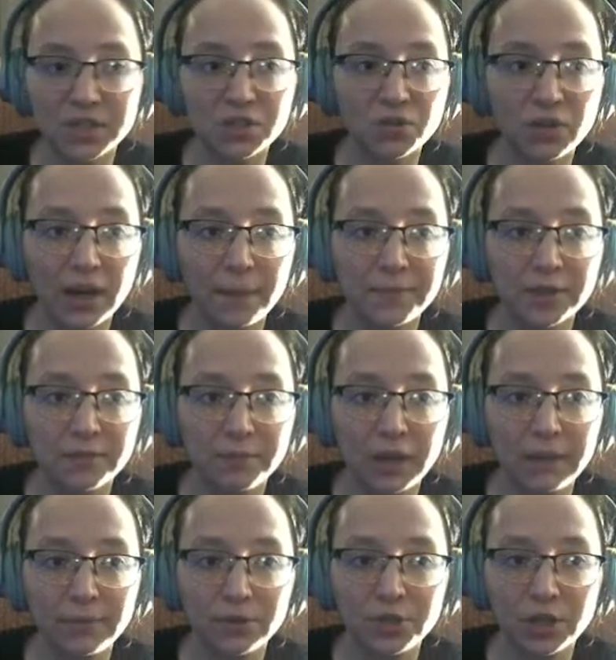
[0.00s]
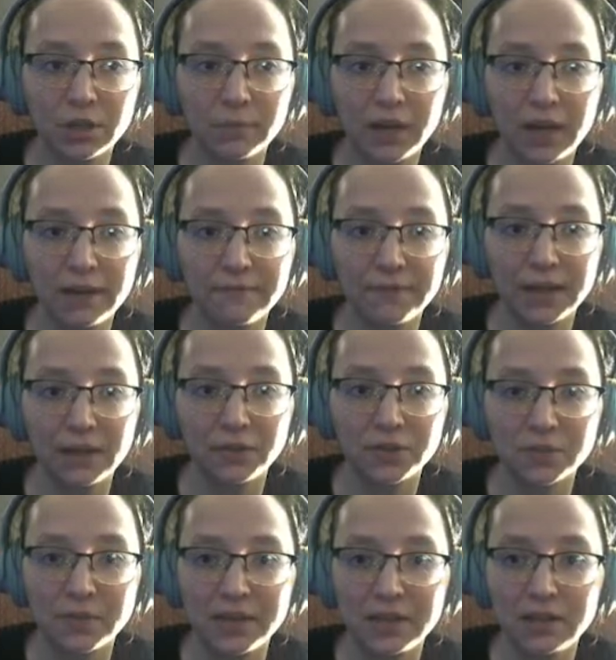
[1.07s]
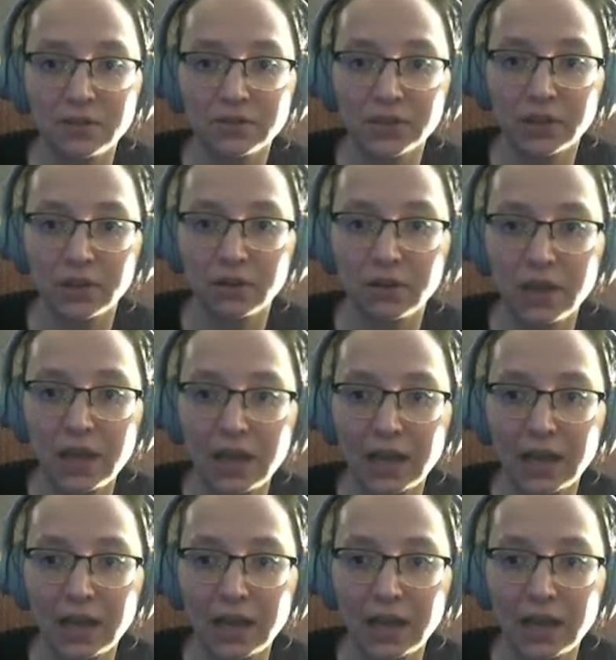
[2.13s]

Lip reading: scraps of paper Jeremiah found those many years ago.